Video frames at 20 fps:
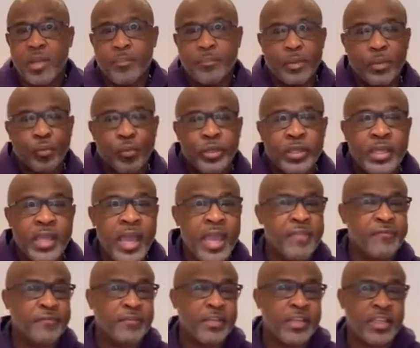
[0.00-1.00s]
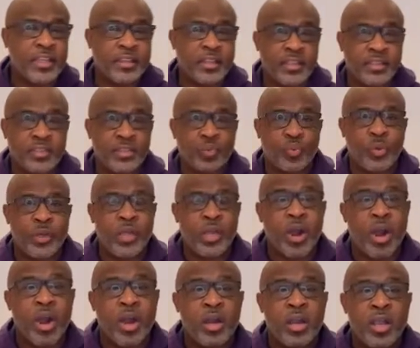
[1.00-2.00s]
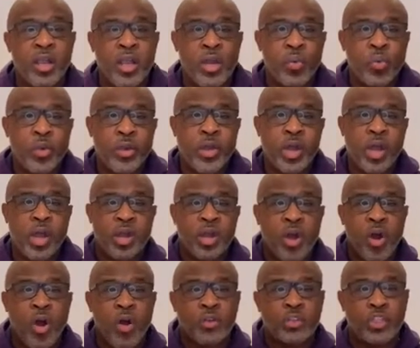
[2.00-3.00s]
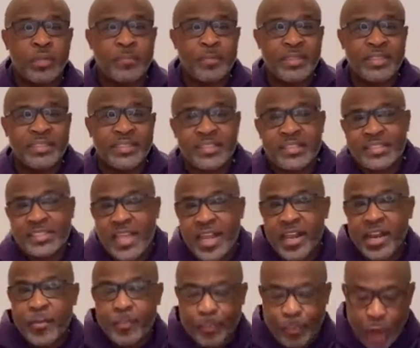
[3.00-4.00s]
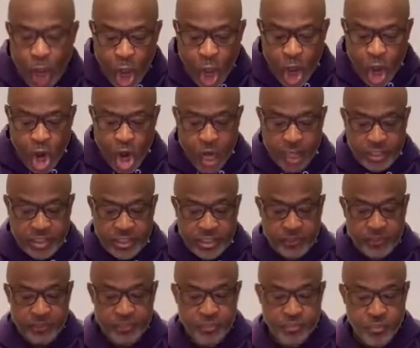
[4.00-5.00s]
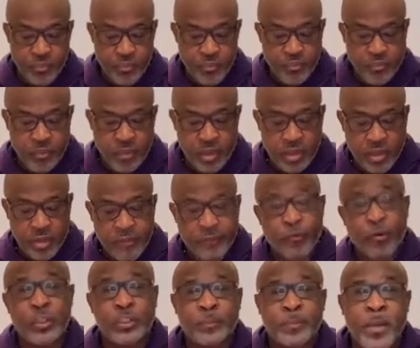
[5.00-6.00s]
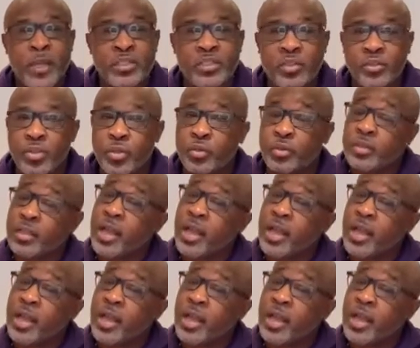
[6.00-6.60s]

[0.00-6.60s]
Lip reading: But we can't forget this. We are called to be set apart for a special use.